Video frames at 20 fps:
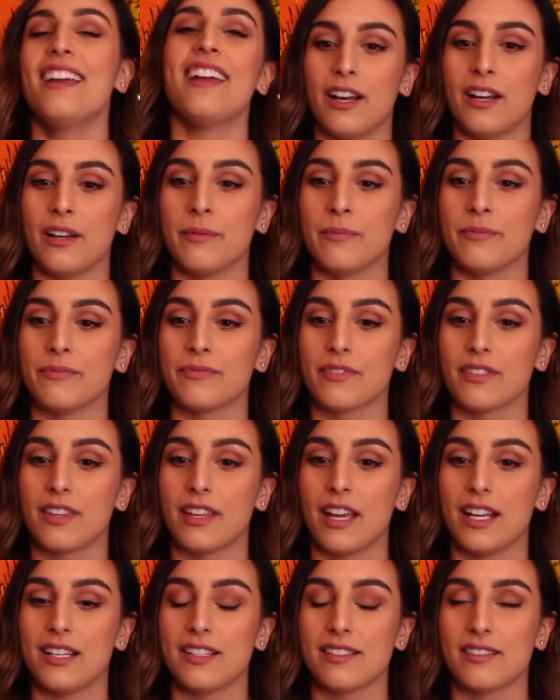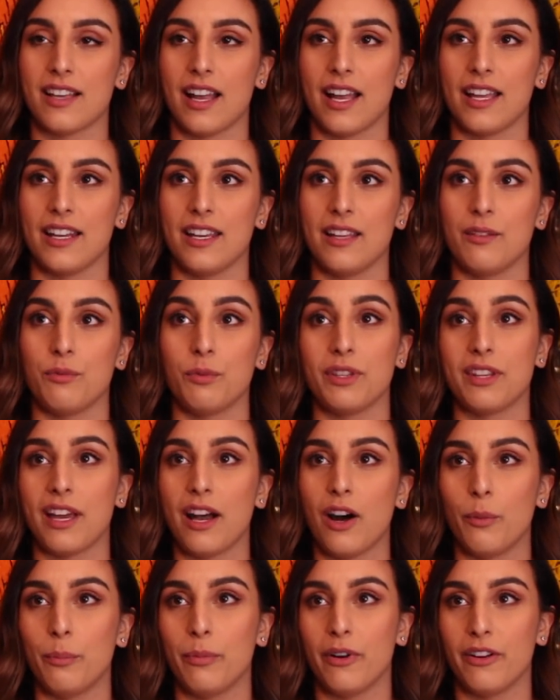I decided, with the
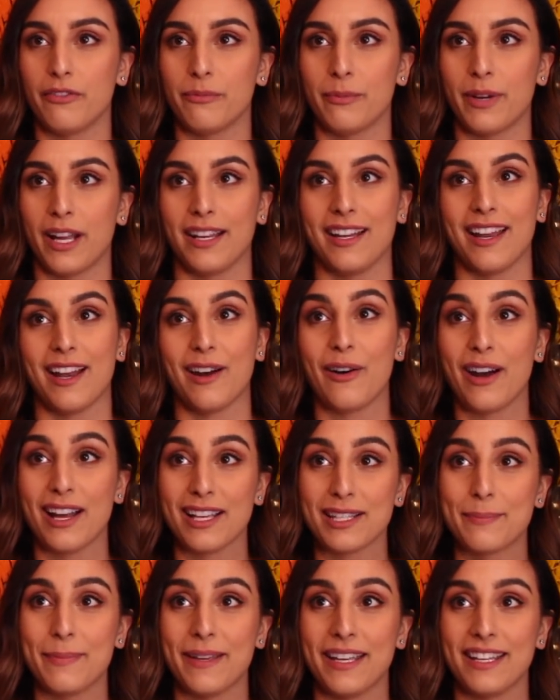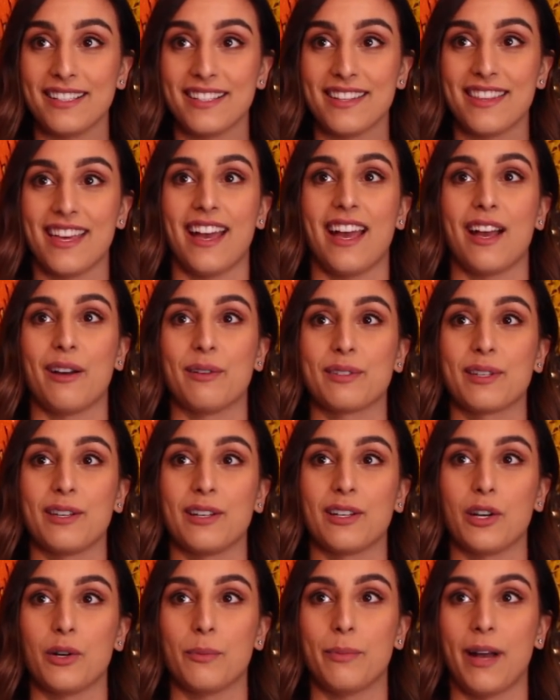help of my now husband, that I was
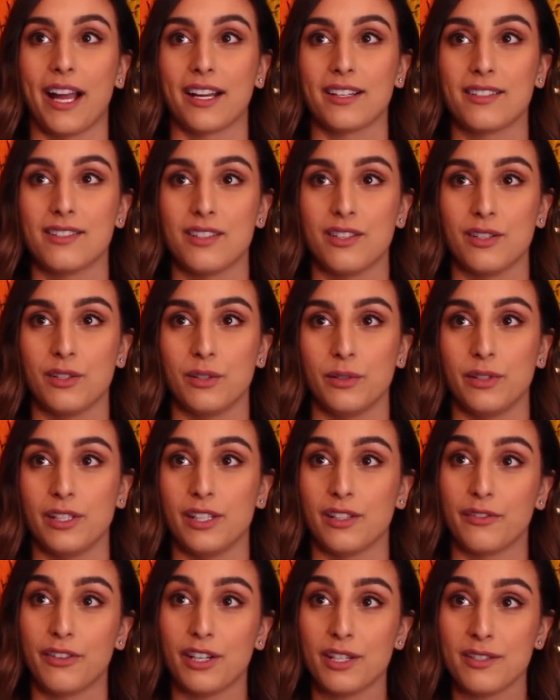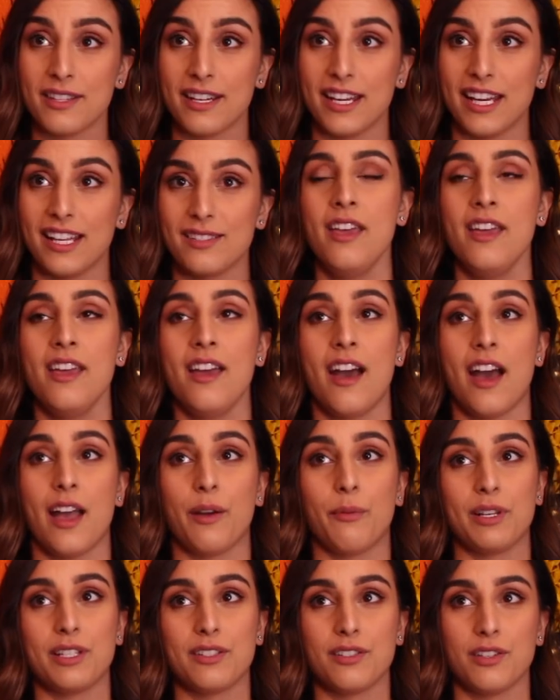going to go back to university.
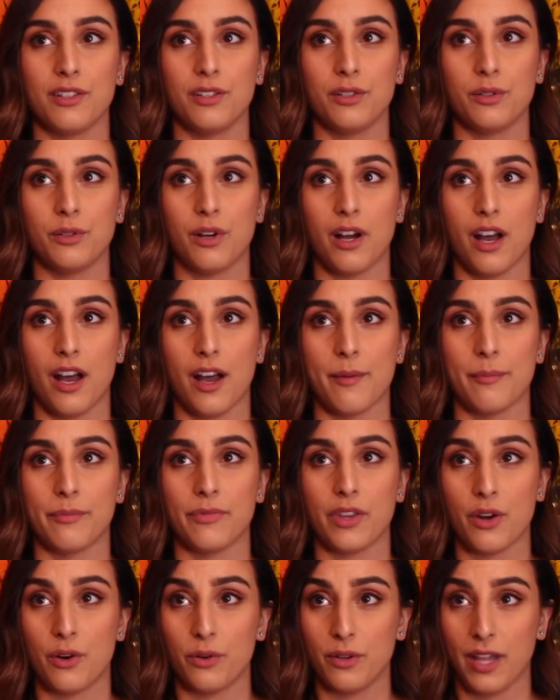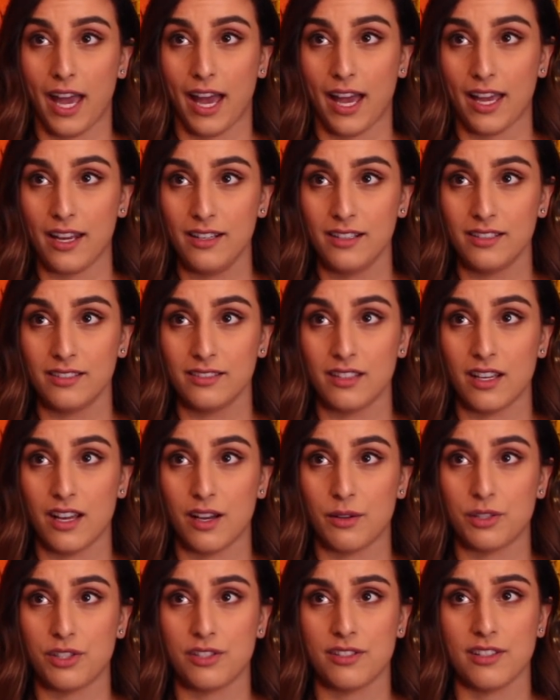I went to OCAD,
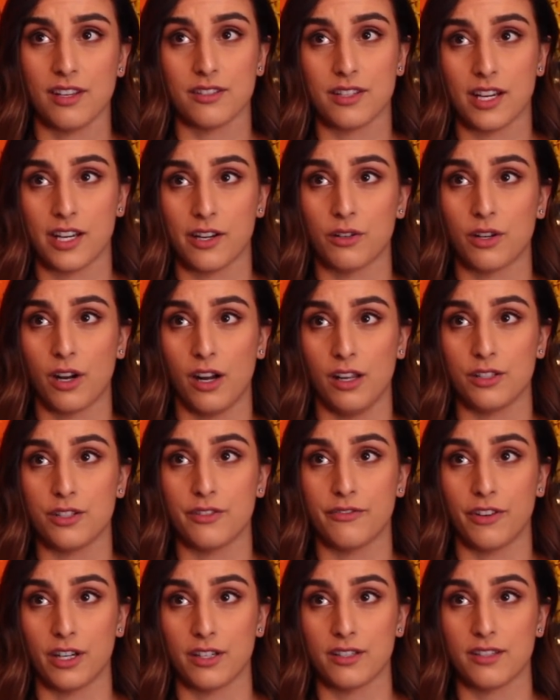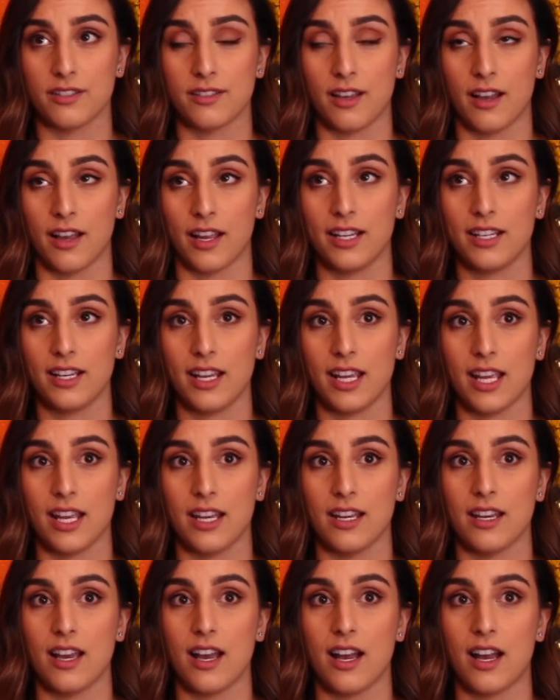which is the Ontario College of Art and Design,
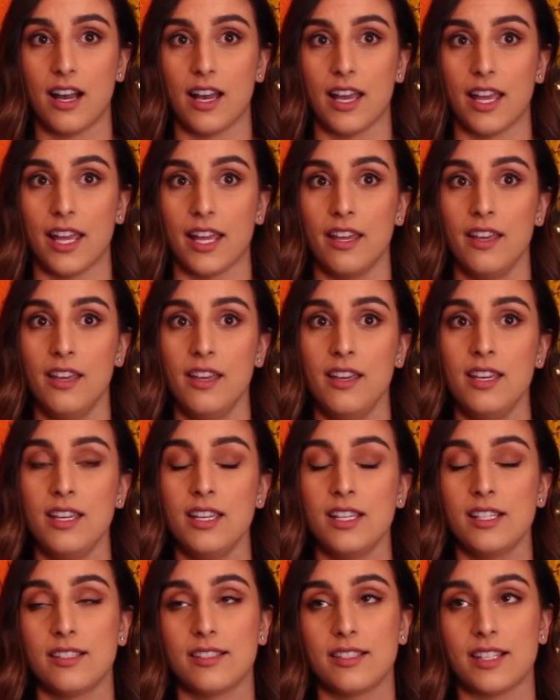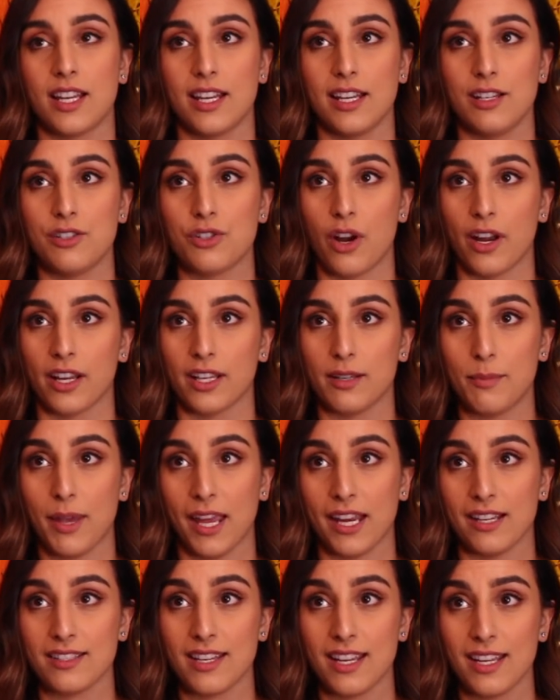and I studied drawing and
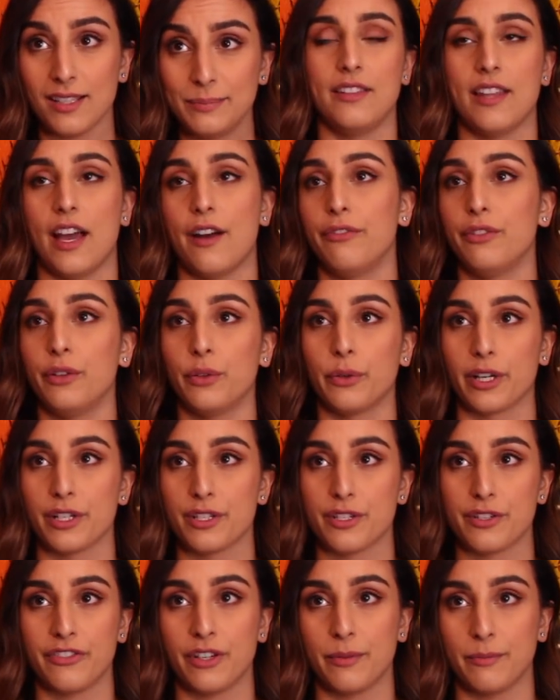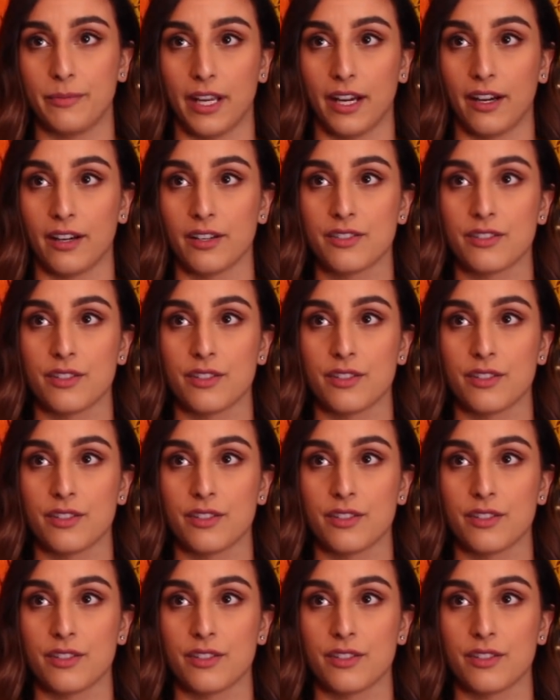painting, and that flourished from there.